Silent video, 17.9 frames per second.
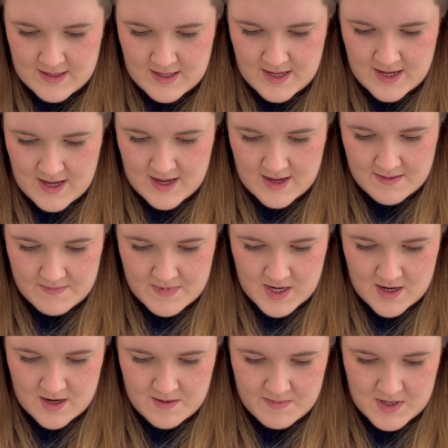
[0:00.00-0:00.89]
yeah, I
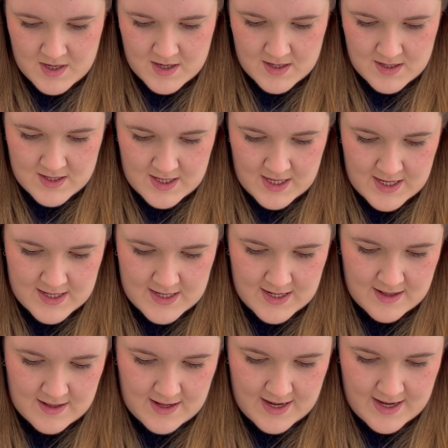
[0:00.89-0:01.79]
hope you can see his
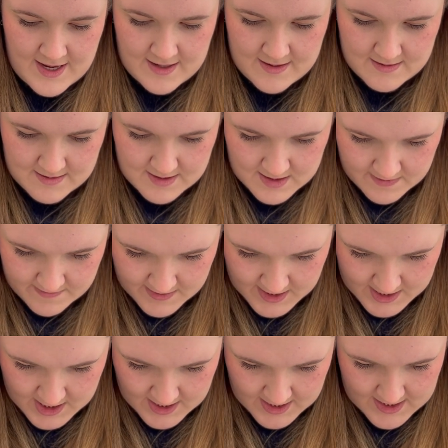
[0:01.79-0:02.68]
little hat. It's
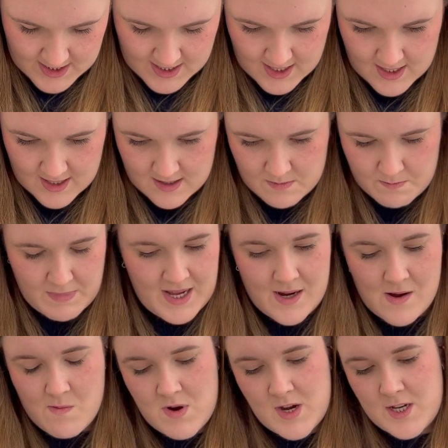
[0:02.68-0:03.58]
very jazzy,
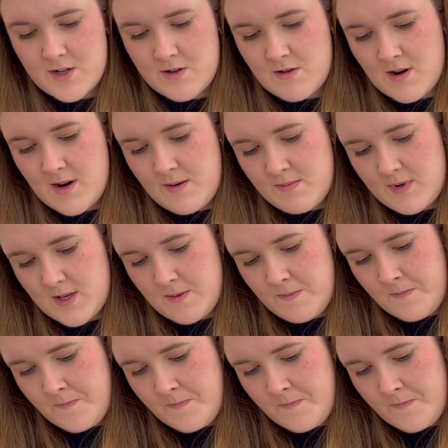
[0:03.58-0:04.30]
black and white stripes.